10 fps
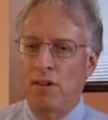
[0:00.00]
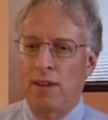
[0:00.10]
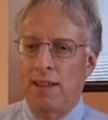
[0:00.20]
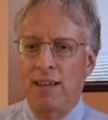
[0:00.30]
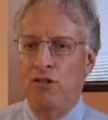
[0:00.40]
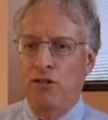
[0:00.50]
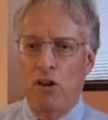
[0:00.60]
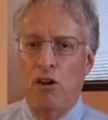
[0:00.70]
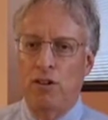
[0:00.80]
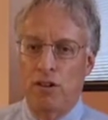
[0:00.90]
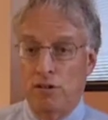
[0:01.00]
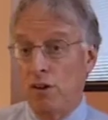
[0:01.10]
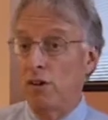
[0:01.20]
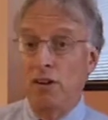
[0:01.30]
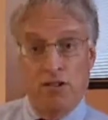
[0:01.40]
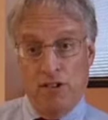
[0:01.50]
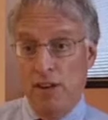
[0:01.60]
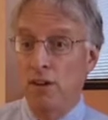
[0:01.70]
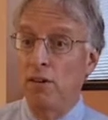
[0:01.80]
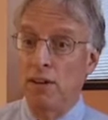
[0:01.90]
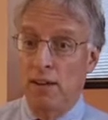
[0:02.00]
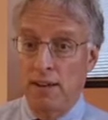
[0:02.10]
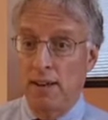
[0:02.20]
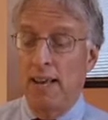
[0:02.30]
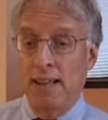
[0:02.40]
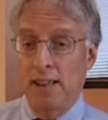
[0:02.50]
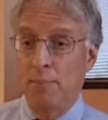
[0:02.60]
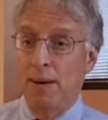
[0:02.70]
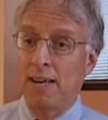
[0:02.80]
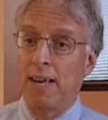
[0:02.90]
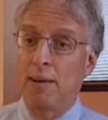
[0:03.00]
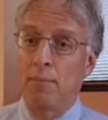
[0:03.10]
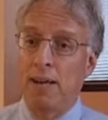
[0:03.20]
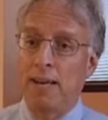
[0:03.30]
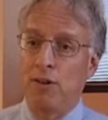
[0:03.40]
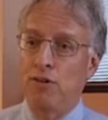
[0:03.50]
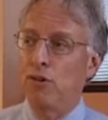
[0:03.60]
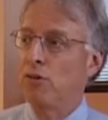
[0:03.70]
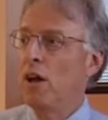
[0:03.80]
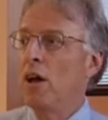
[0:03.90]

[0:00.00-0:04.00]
at least talk to an attorney skilled in handling Medicaid planning issues.